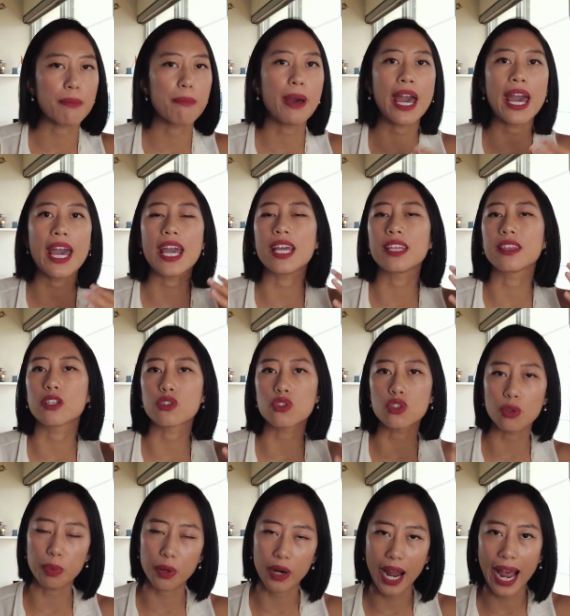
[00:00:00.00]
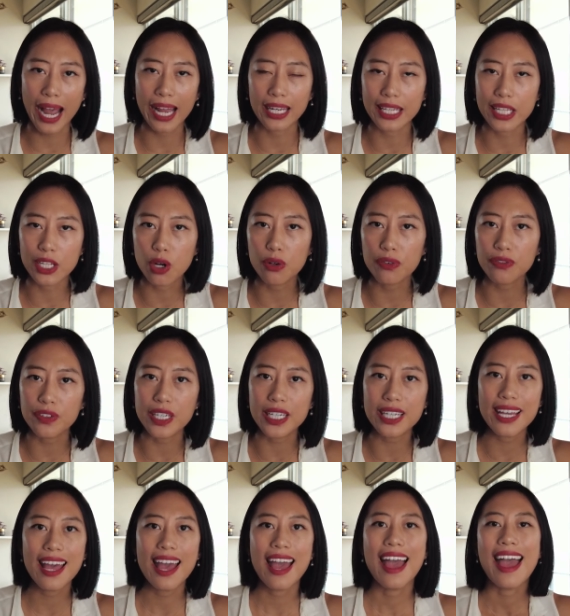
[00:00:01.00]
pay the super high legal fee,